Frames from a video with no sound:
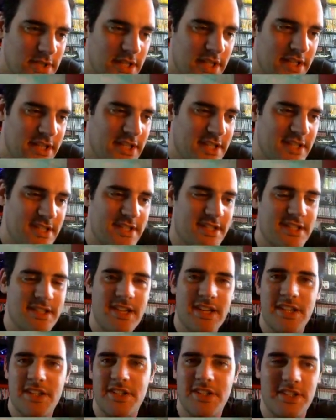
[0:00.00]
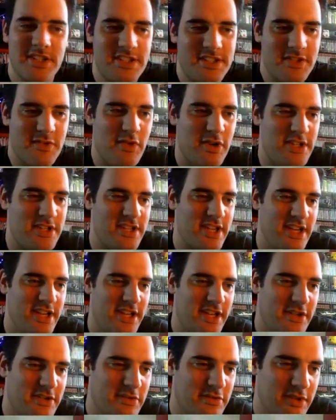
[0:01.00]
And this is the section that's quite
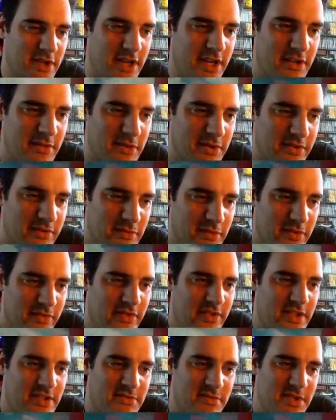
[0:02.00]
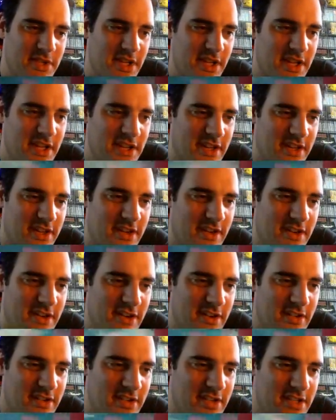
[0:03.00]
technical now with this particular car.